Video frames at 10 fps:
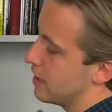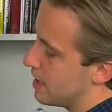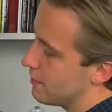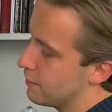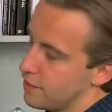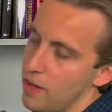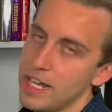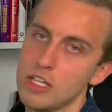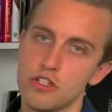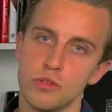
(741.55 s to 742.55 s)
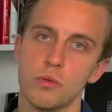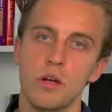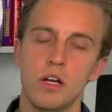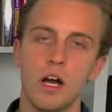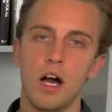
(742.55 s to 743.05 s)
the financial
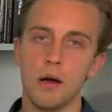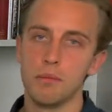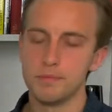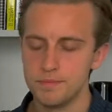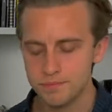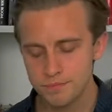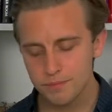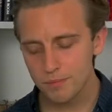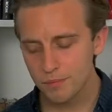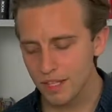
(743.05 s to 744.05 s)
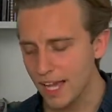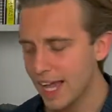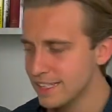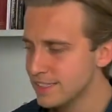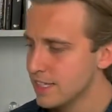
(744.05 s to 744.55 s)
hub. And